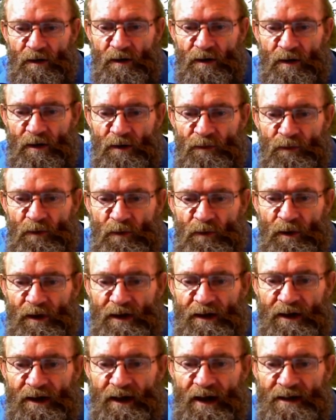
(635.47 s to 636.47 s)
if you want
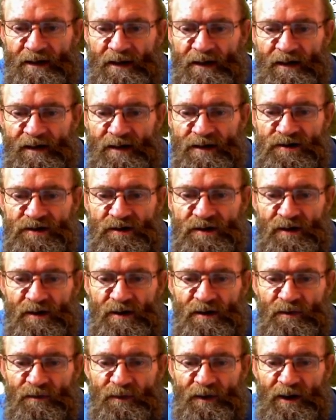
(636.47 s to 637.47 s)
to create
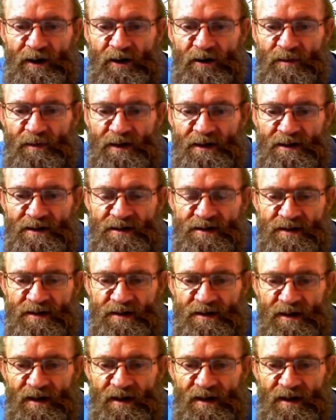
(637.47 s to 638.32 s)
additional variables,